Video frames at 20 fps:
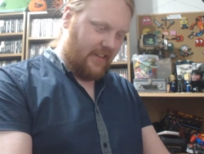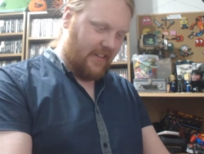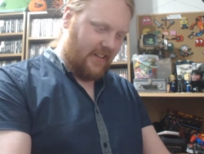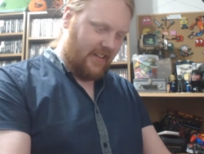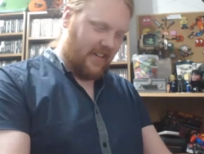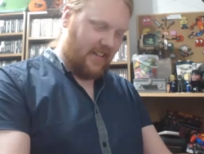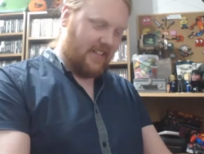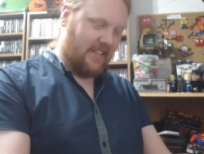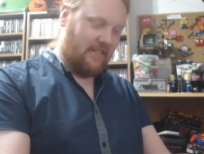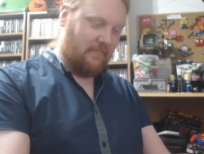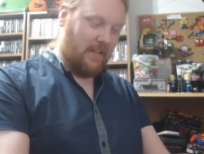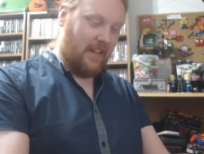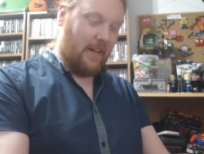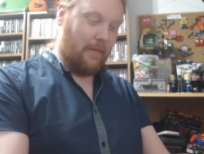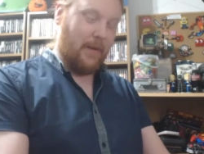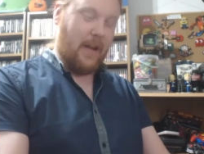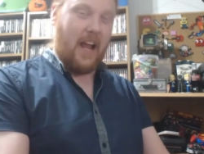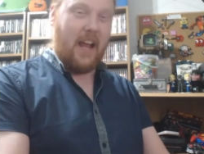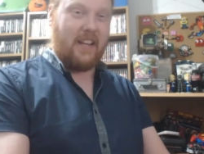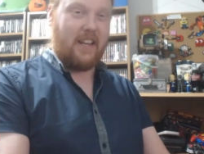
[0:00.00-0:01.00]
Because believe
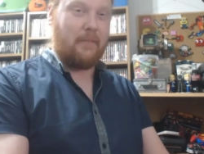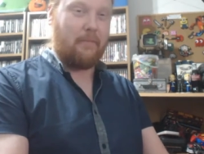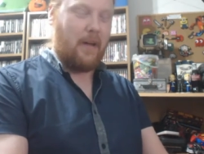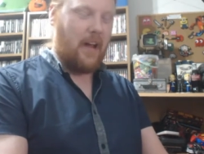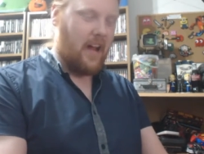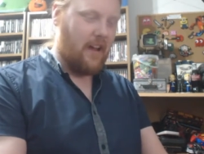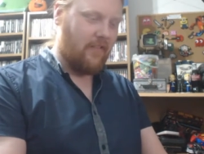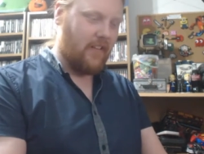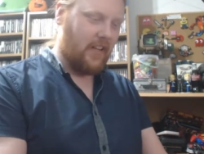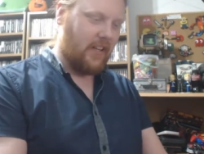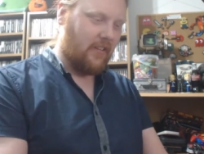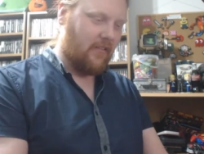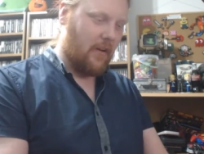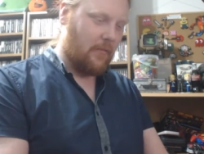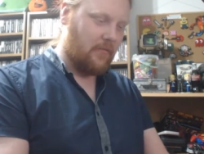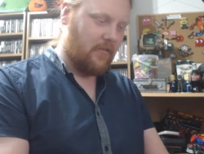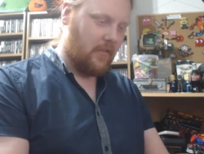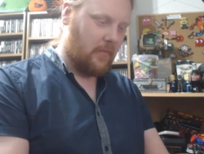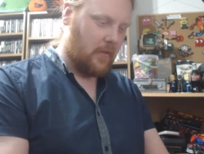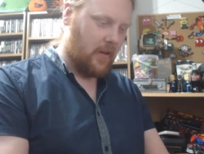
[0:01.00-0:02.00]
me, I did buy a really
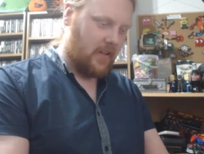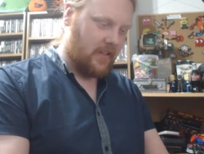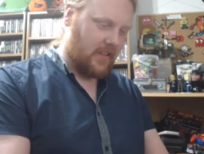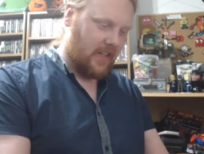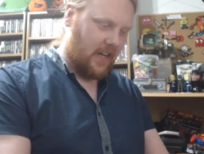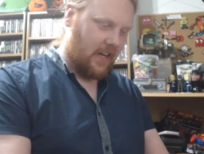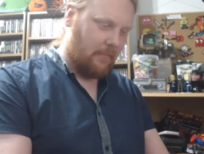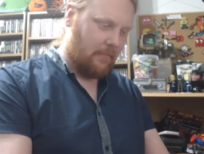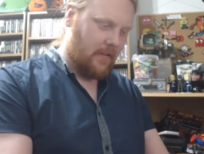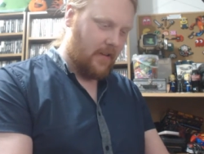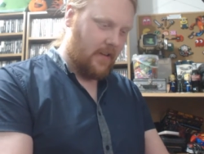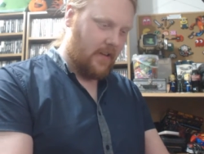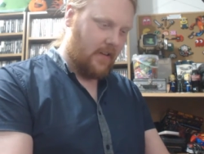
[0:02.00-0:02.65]
crap Dreamcast game.